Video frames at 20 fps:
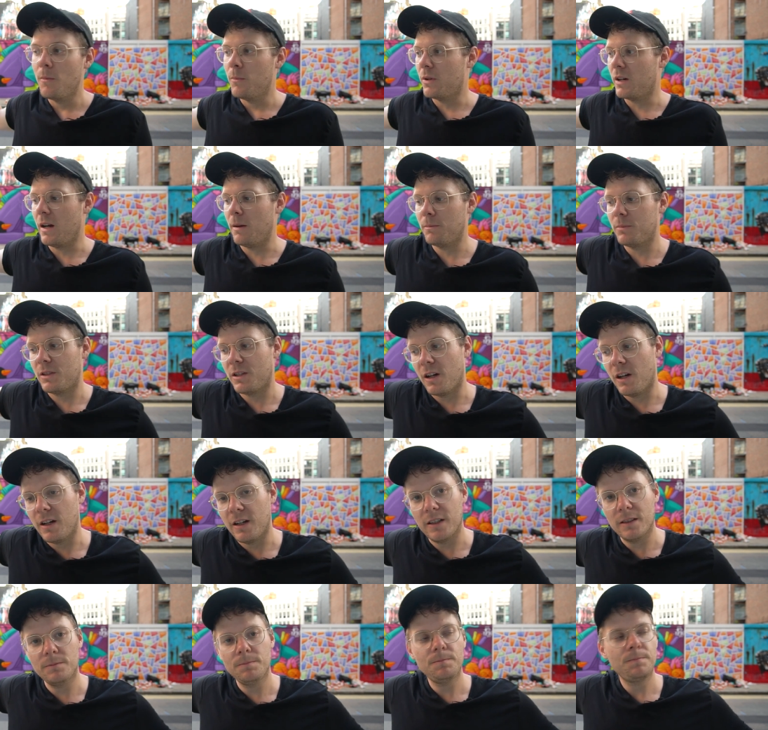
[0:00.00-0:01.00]
But I'm
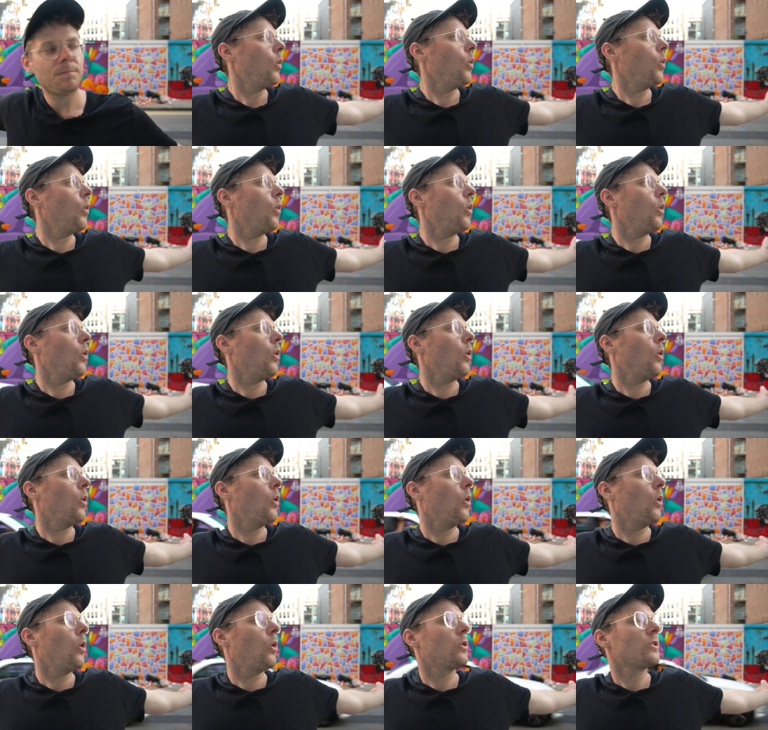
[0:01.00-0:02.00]
done.
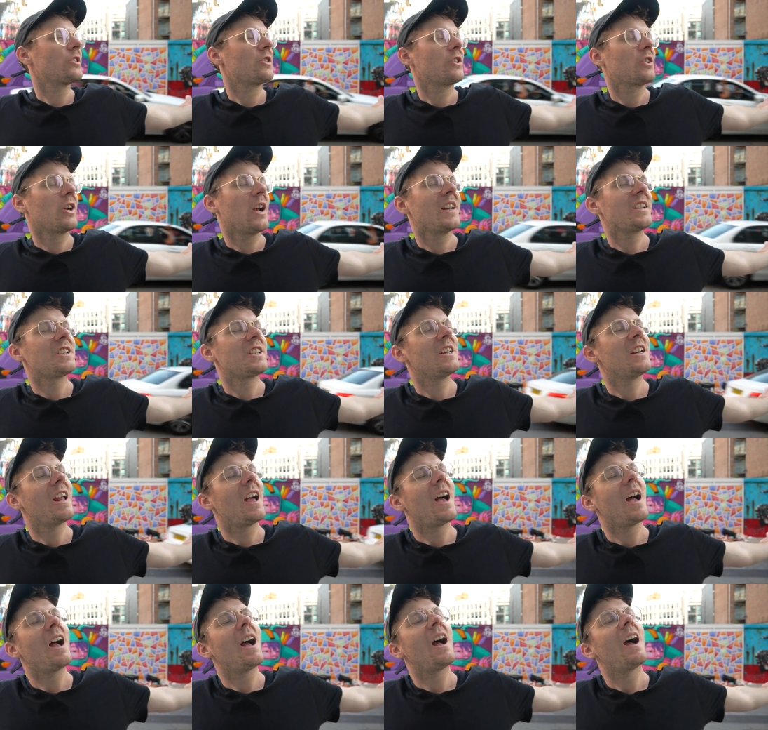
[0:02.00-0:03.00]
Ooh, stretch it
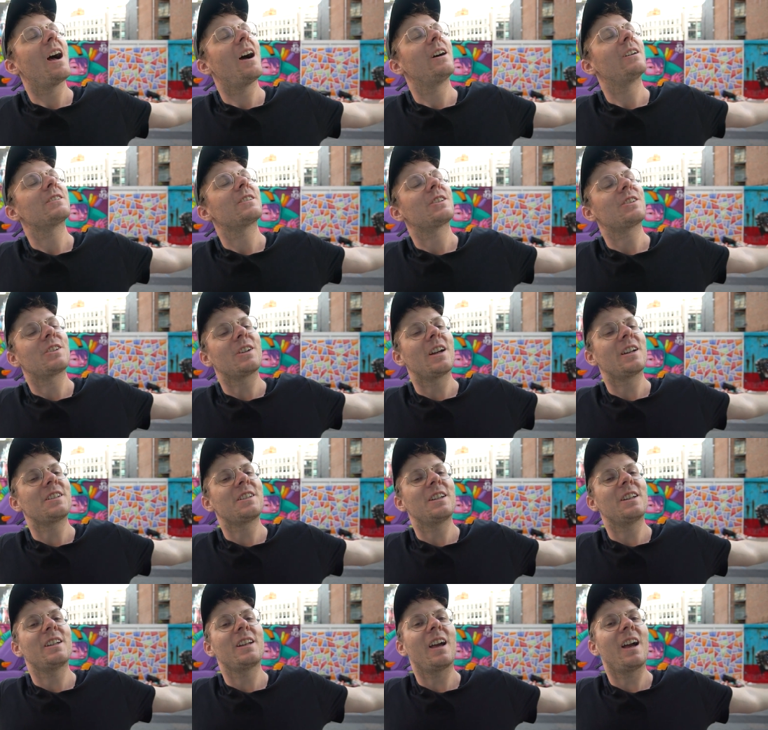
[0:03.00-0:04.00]
out, stretch it